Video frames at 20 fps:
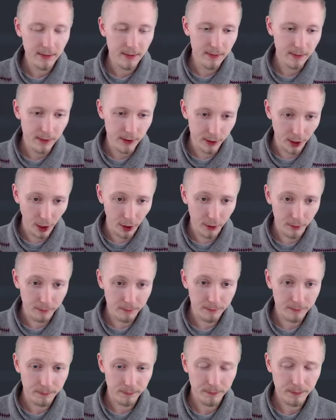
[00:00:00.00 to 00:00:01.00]
So
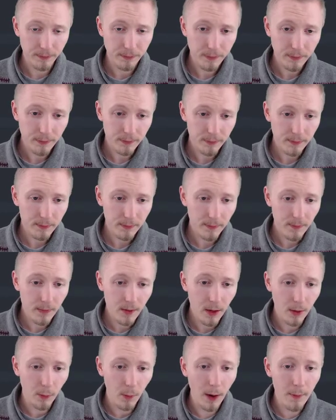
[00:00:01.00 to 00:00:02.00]

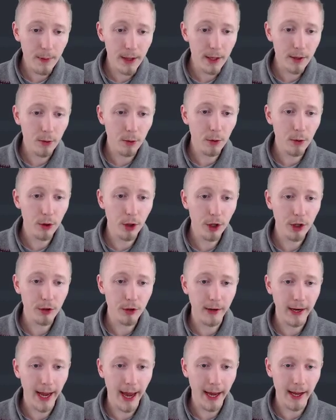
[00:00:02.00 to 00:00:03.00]
when we call the
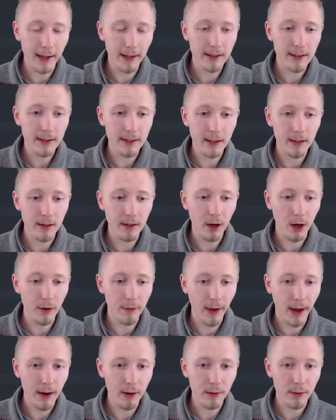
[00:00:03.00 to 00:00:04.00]
create of
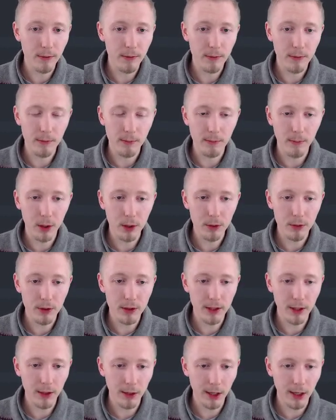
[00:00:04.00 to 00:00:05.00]
our model
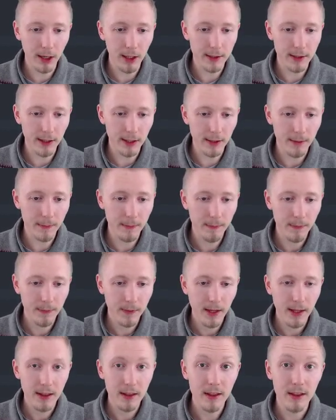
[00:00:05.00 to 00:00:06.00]
serializer,
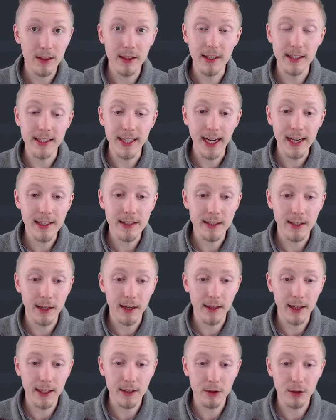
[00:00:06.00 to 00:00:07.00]
the
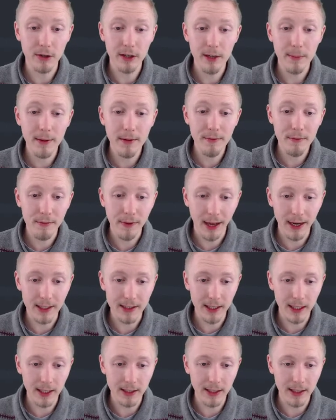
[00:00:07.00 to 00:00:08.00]
data that's already been
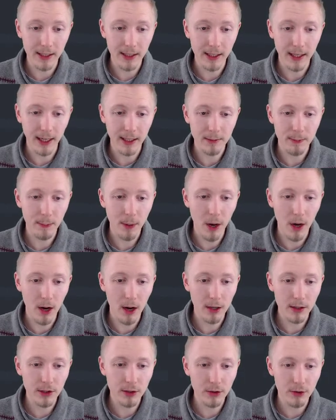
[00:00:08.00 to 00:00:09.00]
validated gets
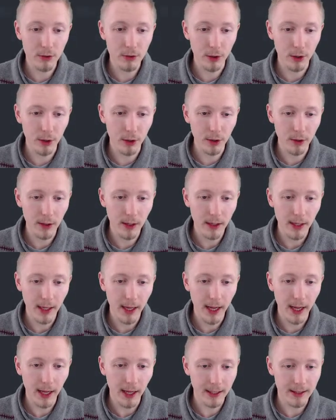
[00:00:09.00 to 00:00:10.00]
passed through
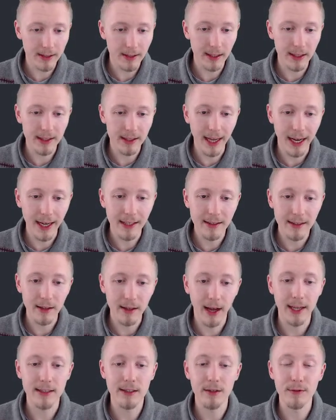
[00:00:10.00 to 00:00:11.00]
as the date
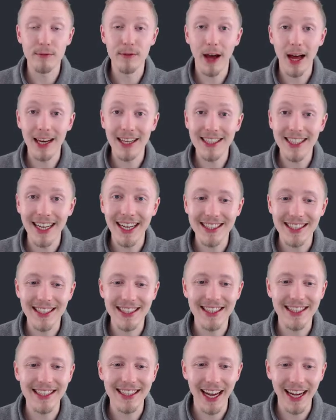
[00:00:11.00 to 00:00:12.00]
as the
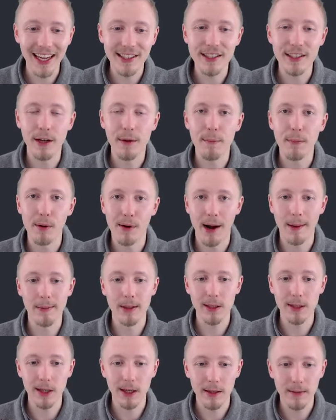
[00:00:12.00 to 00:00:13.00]
validated data
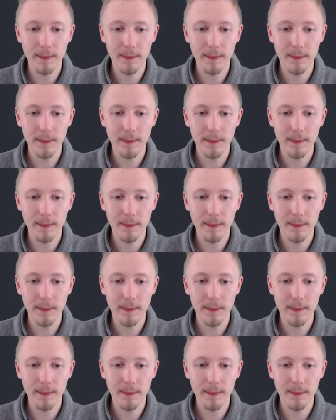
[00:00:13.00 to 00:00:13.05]
parameter.